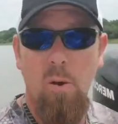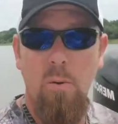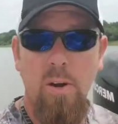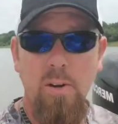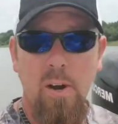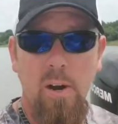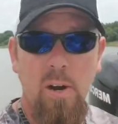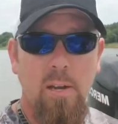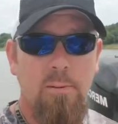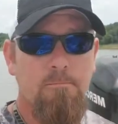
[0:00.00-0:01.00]
around your area,
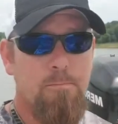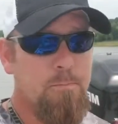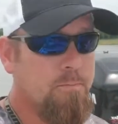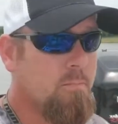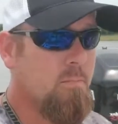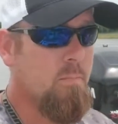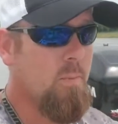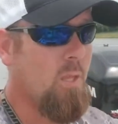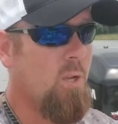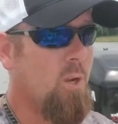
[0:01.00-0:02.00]

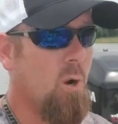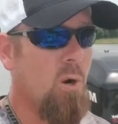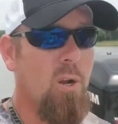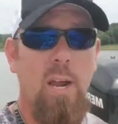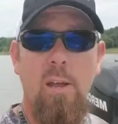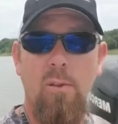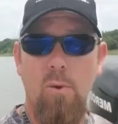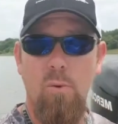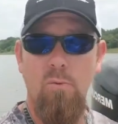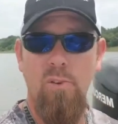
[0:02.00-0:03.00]
you go to look out in the
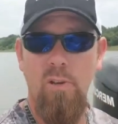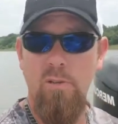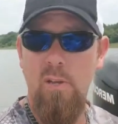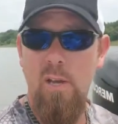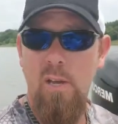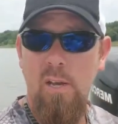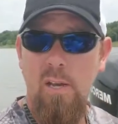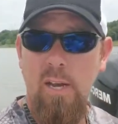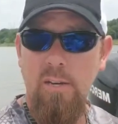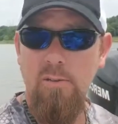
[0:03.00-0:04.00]
cornfield
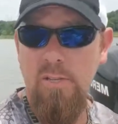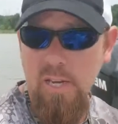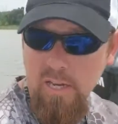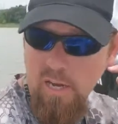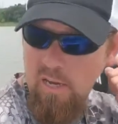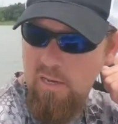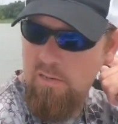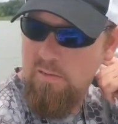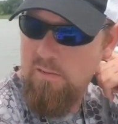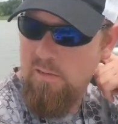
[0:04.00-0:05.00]
and you see a
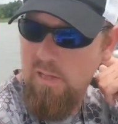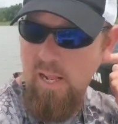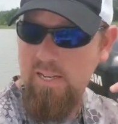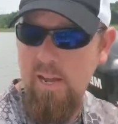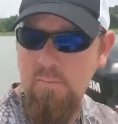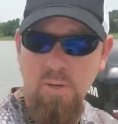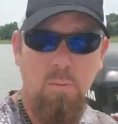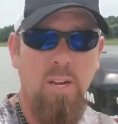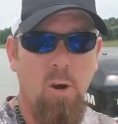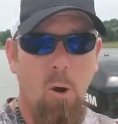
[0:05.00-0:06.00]
lot of times it'll
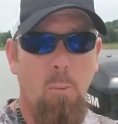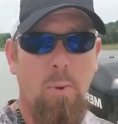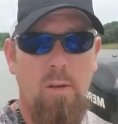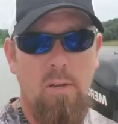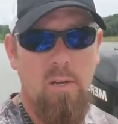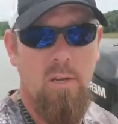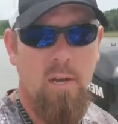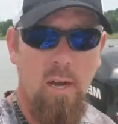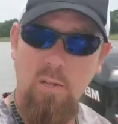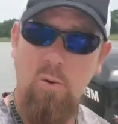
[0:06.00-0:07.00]
be carp
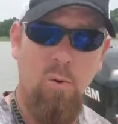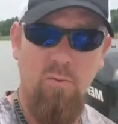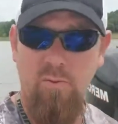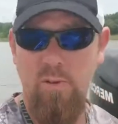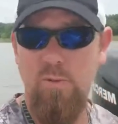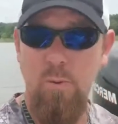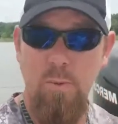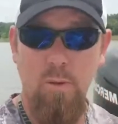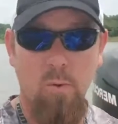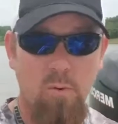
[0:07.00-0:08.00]
out in the cornfield, swimming
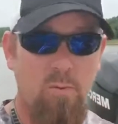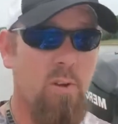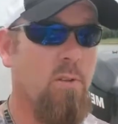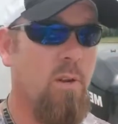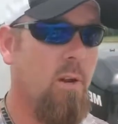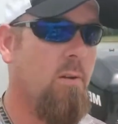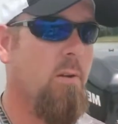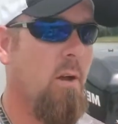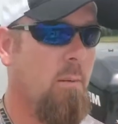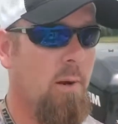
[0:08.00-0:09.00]
in the cornfield, you know.
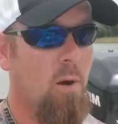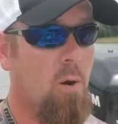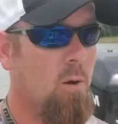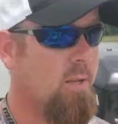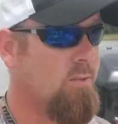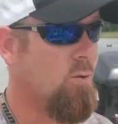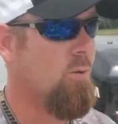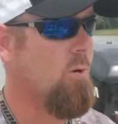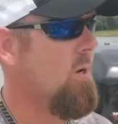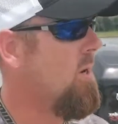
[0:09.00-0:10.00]
I'm like, oh, that's
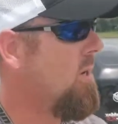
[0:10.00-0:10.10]
cool.